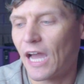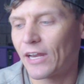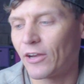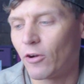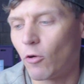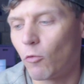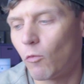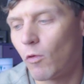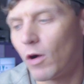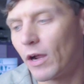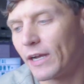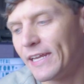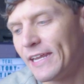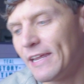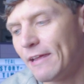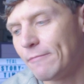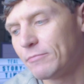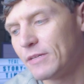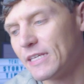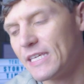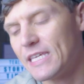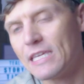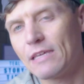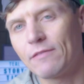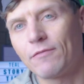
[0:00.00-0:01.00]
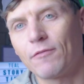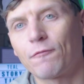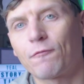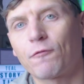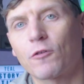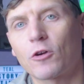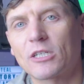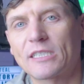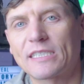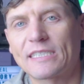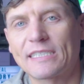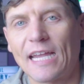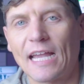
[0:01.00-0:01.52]
I don't want him to even
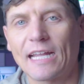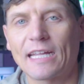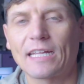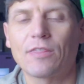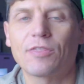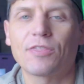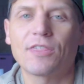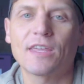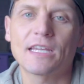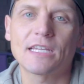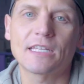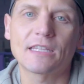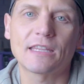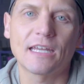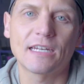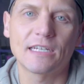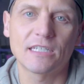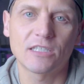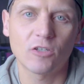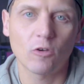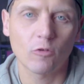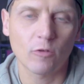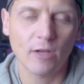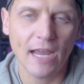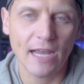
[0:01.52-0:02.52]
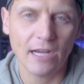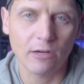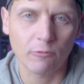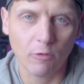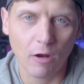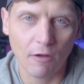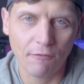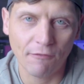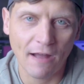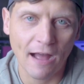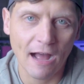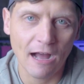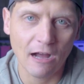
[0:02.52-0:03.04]
for a second think that it's okay to
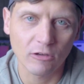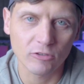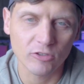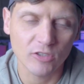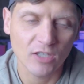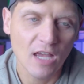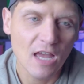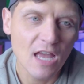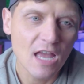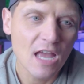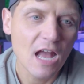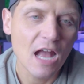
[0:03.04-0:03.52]
roughhouse.